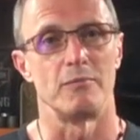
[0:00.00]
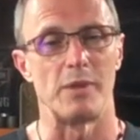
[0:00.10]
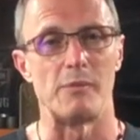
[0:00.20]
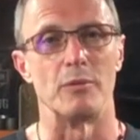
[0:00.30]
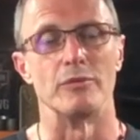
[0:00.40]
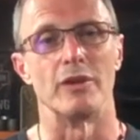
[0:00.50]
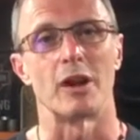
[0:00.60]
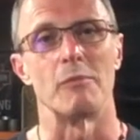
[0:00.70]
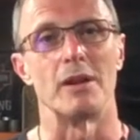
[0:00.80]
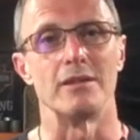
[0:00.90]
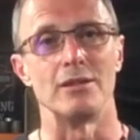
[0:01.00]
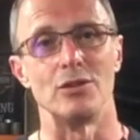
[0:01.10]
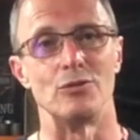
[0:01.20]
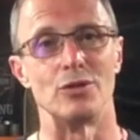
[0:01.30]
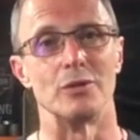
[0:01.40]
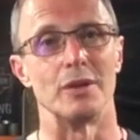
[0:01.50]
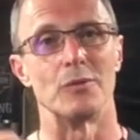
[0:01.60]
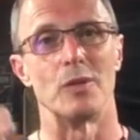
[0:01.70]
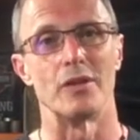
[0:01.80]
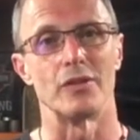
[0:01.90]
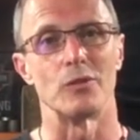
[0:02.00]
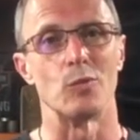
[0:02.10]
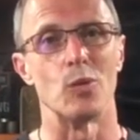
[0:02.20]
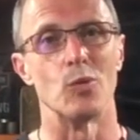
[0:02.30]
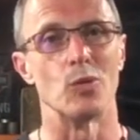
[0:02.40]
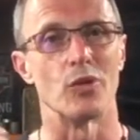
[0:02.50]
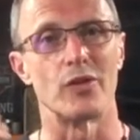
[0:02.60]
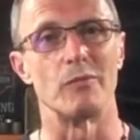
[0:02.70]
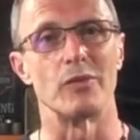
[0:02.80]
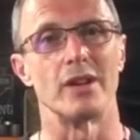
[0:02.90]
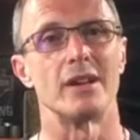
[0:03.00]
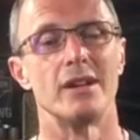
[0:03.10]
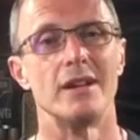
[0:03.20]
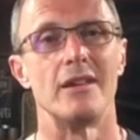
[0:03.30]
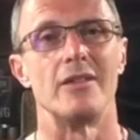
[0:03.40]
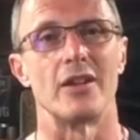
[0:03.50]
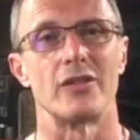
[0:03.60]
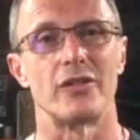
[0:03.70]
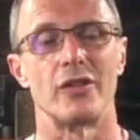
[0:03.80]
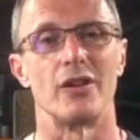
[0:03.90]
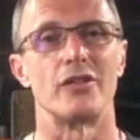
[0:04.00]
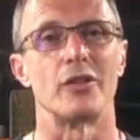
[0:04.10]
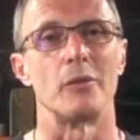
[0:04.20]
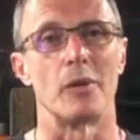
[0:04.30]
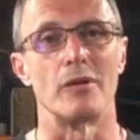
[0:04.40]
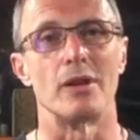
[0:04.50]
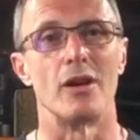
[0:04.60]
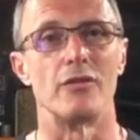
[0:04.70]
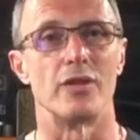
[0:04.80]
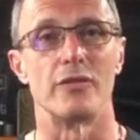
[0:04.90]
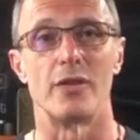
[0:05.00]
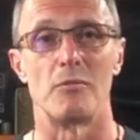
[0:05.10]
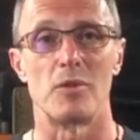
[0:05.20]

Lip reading: people will recommend that you do it where there's a wall or something the other side, so it won't go very far.